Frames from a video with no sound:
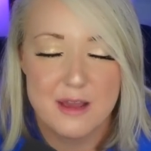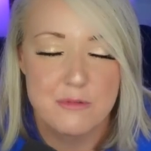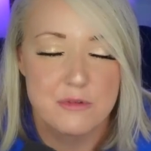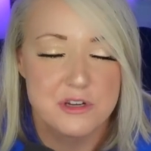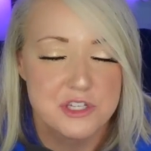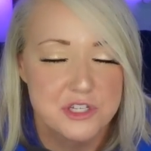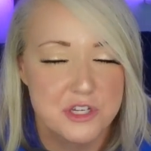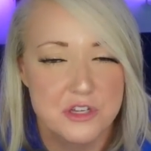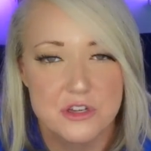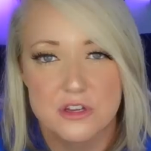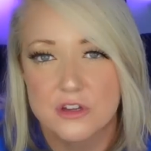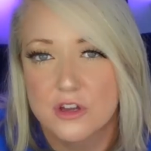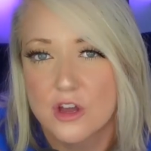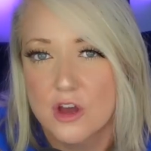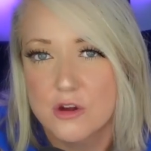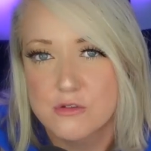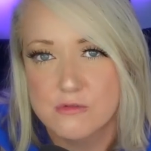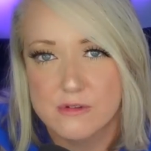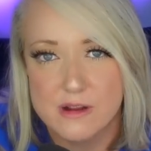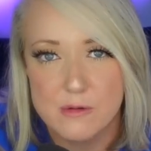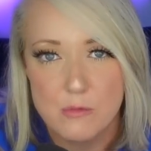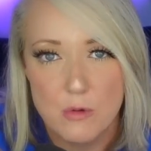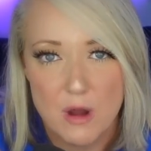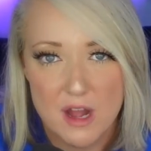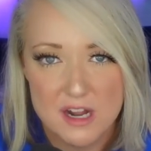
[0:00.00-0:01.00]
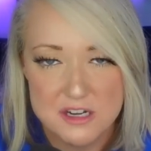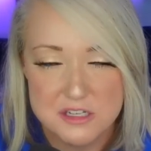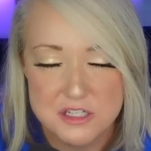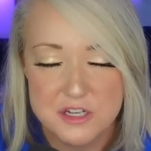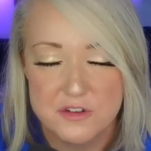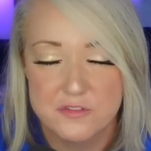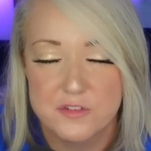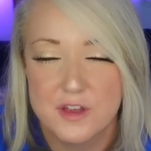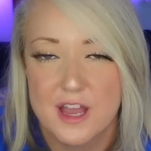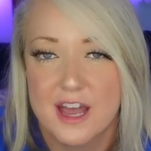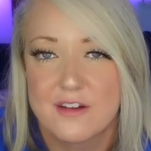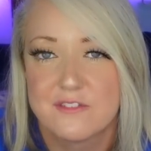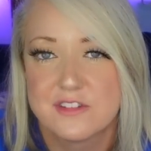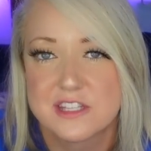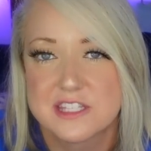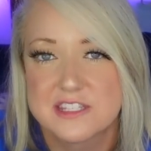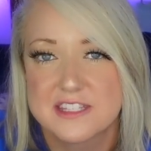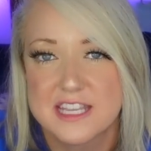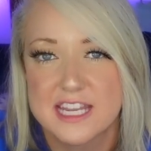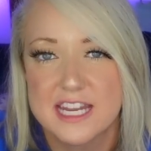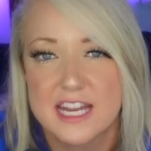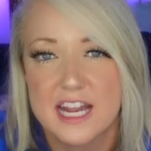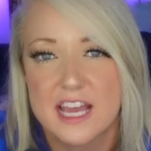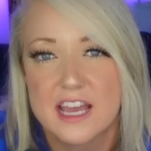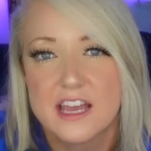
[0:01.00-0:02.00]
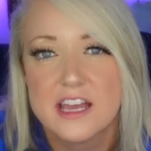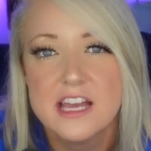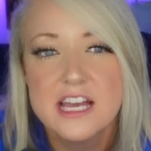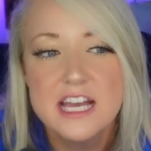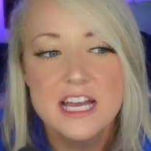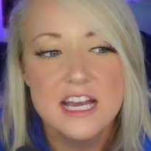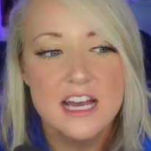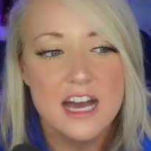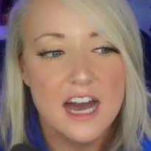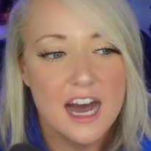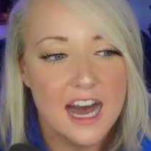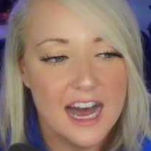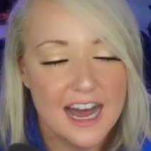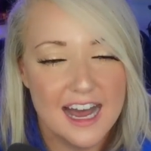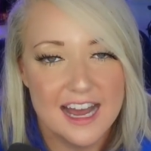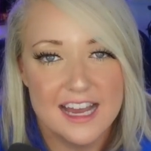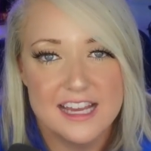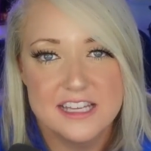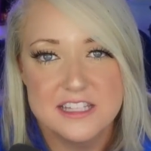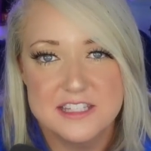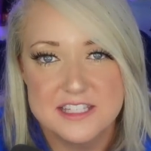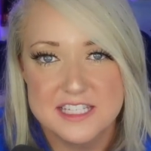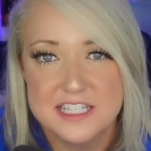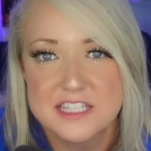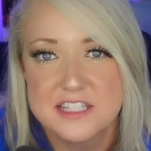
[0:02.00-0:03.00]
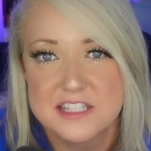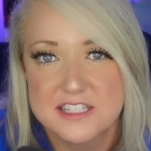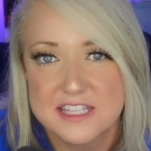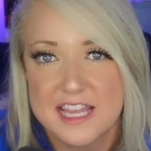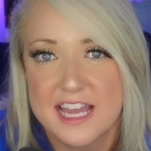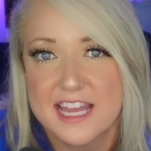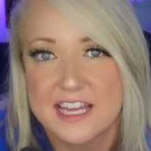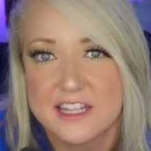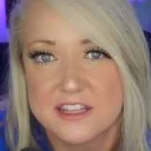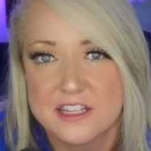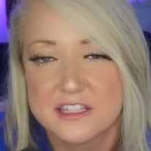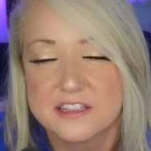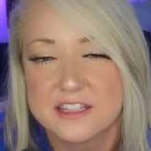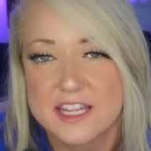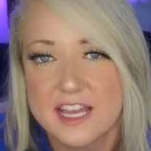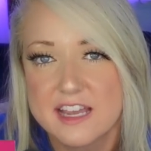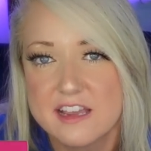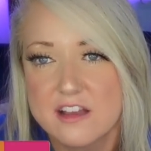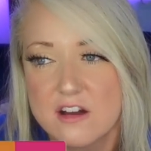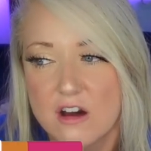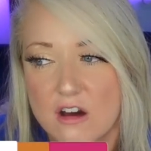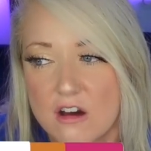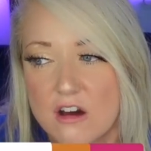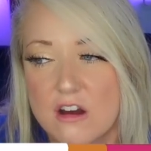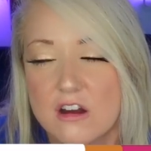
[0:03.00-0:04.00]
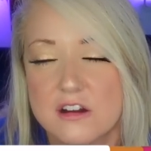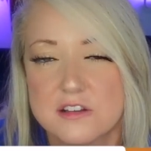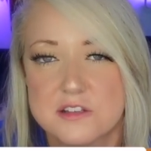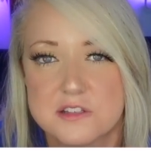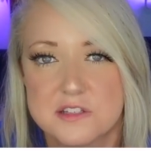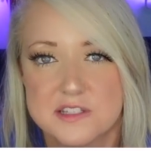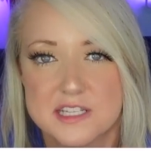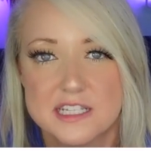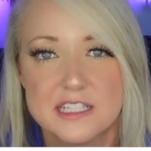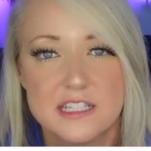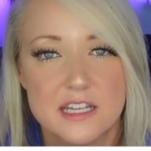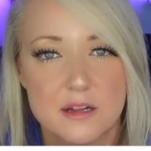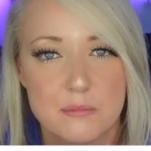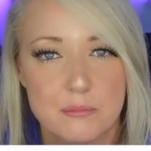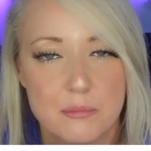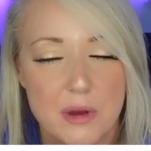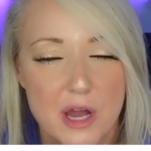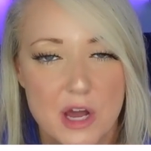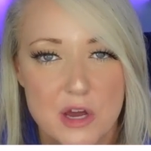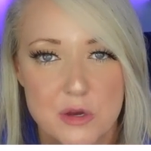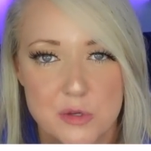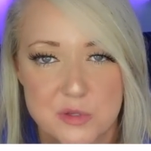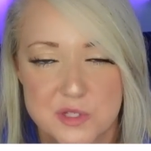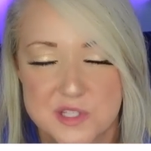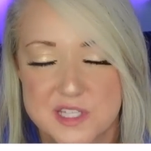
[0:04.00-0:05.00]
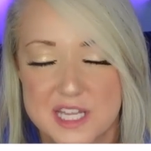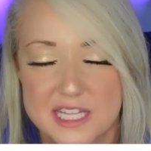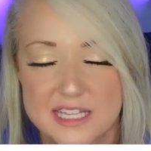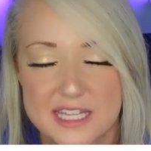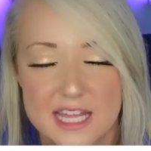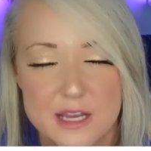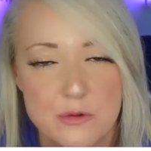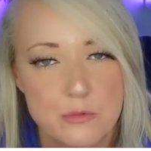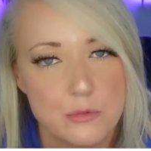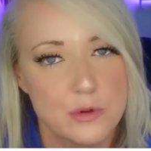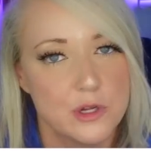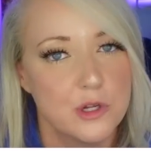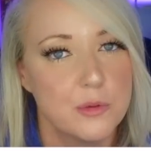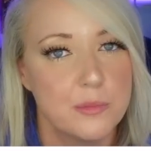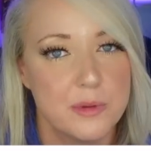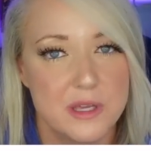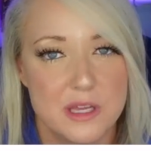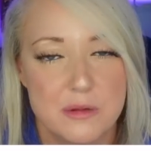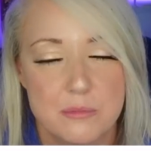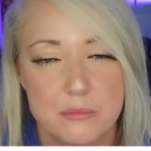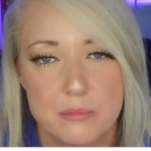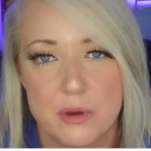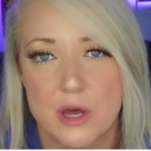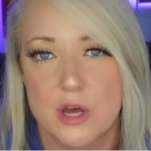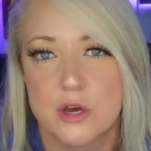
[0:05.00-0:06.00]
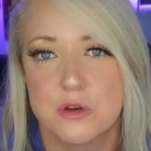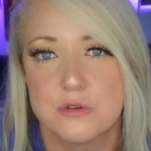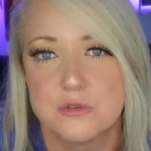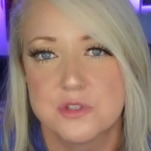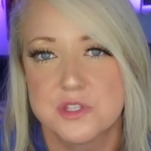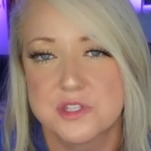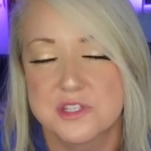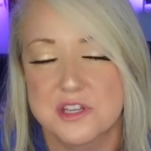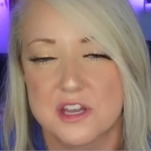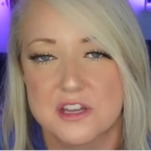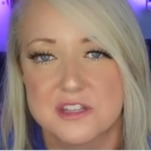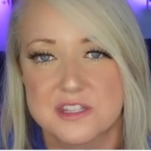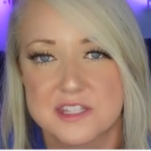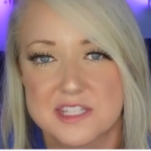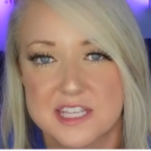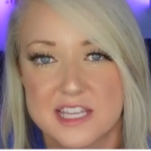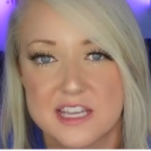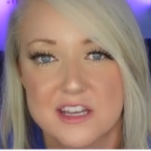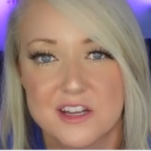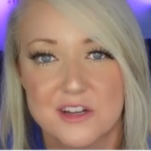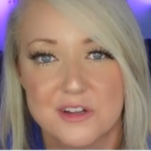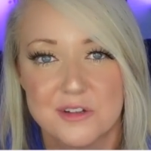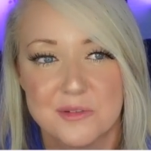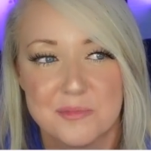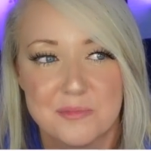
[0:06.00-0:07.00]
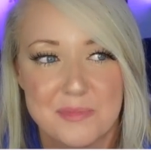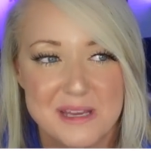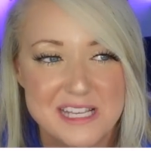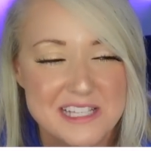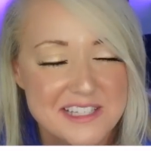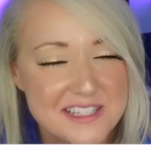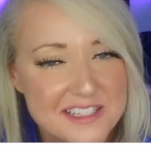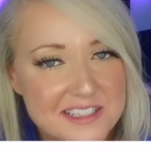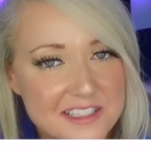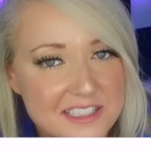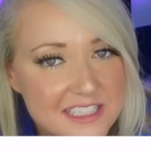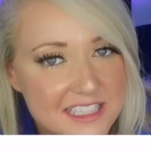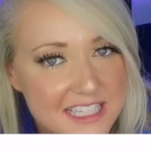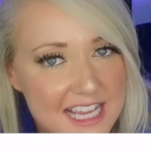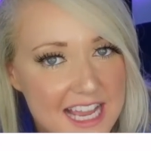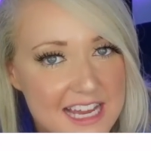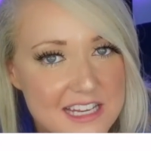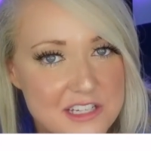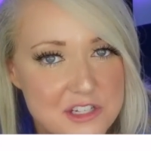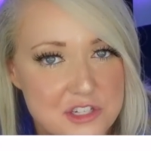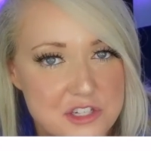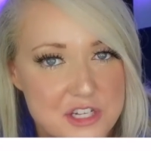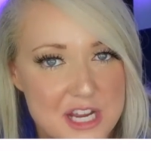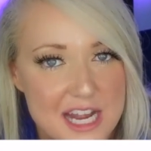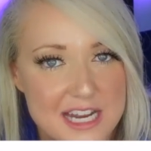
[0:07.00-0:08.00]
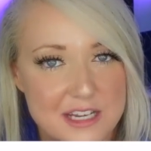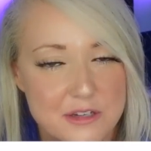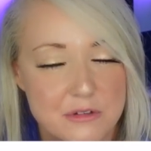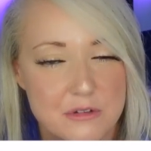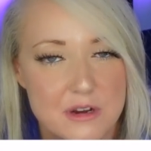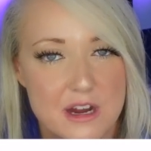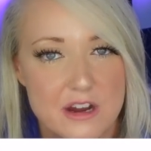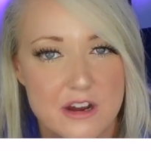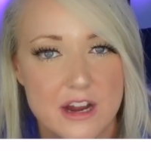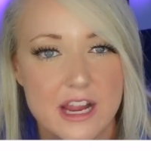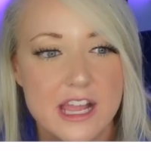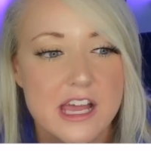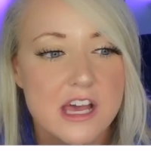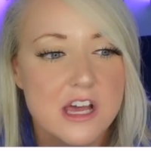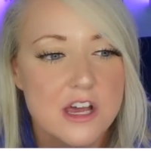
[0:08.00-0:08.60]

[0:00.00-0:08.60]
which you can go rewatch if you haven't seen it, I did say that they are still in post, and they will be in post until basically the end of January